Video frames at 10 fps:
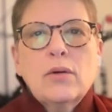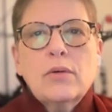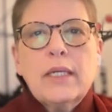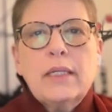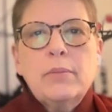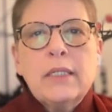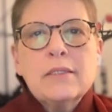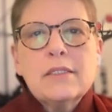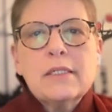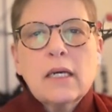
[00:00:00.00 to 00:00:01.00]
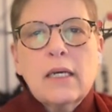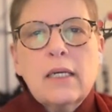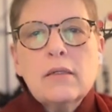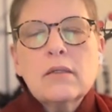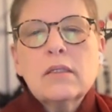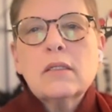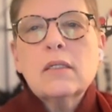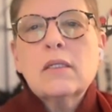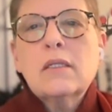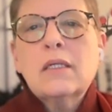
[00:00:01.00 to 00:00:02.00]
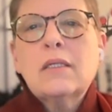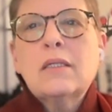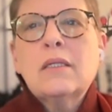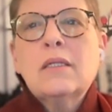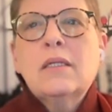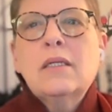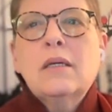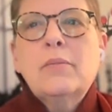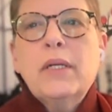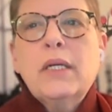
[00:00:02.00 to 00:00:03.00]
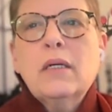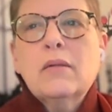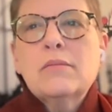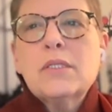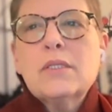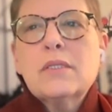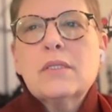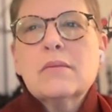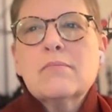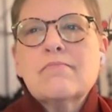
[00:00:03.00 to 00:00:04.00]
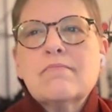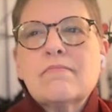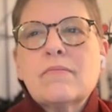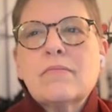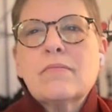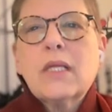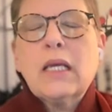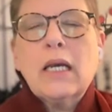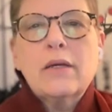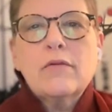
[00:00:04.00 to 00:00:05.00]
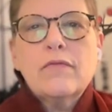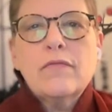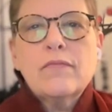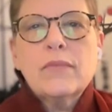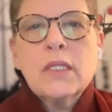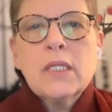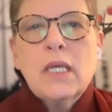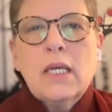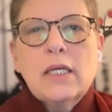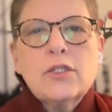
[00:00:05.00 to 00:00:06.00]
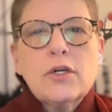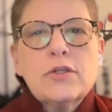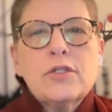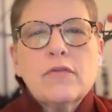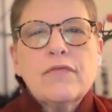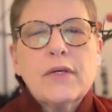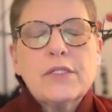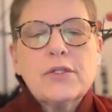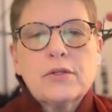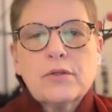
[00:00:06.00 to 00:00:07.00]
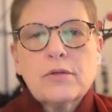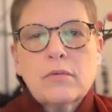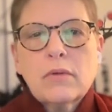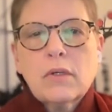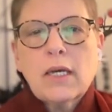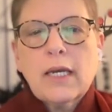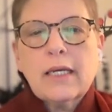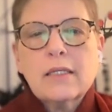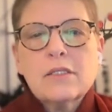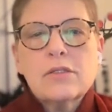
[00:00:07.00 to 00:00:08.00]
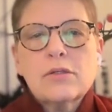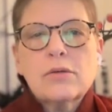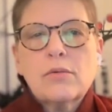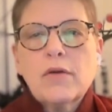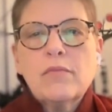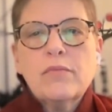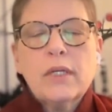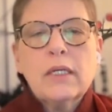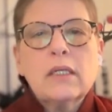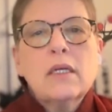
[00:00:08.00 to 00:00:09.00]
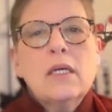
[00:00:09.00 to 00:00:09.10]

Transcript: keep it inside, then it becomes it starts to fester, I guess is a good way of putting it.